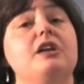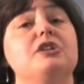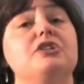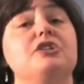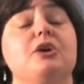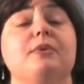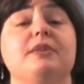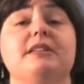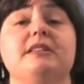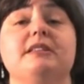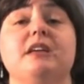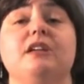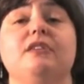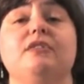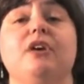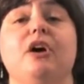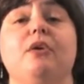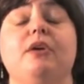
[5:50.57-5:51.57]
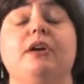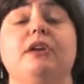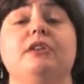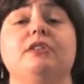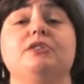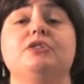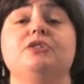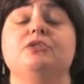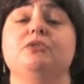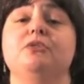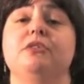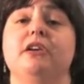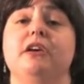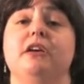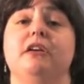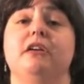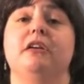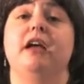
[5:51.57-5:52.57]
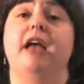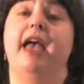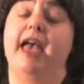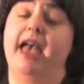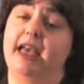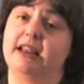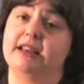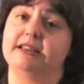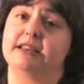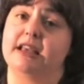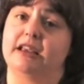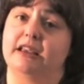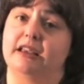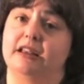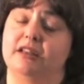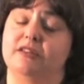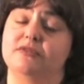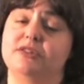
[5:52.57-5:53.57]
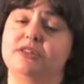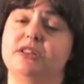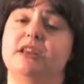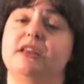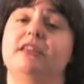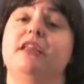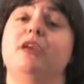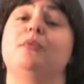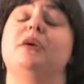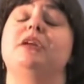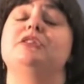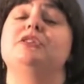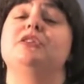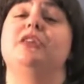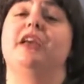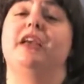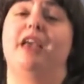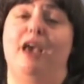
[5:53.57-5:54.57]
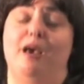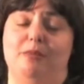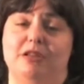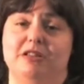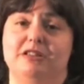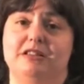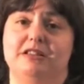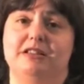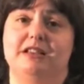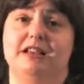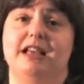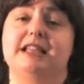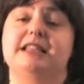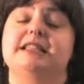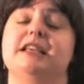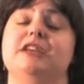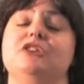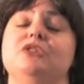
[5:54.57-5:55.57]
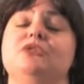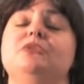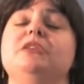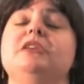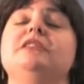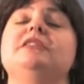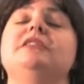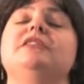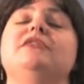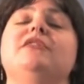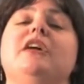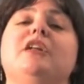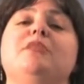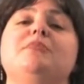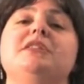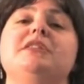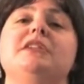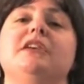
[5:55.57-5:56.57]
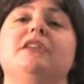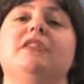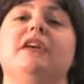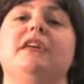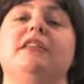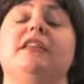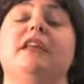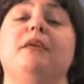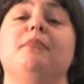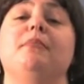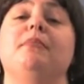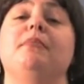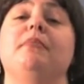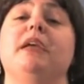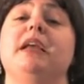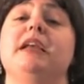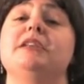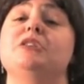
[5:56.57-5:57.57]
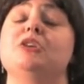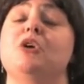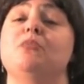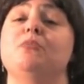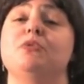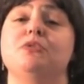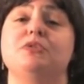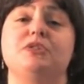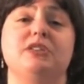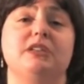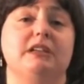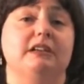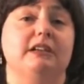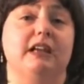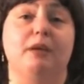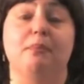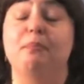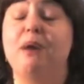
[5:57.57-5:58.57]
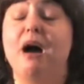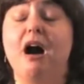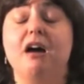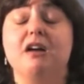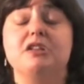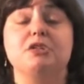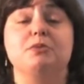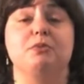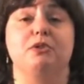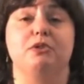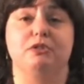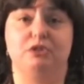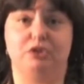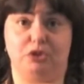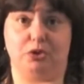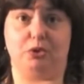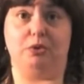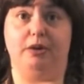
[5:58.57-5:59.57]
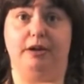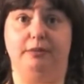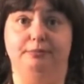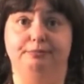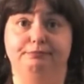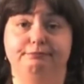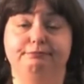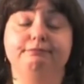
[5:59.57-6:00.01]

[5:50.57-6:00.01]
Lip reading: So instead of going to their ad executives, they went to their chemists and said, you need to develop a cigarette that is almost impossible to quit.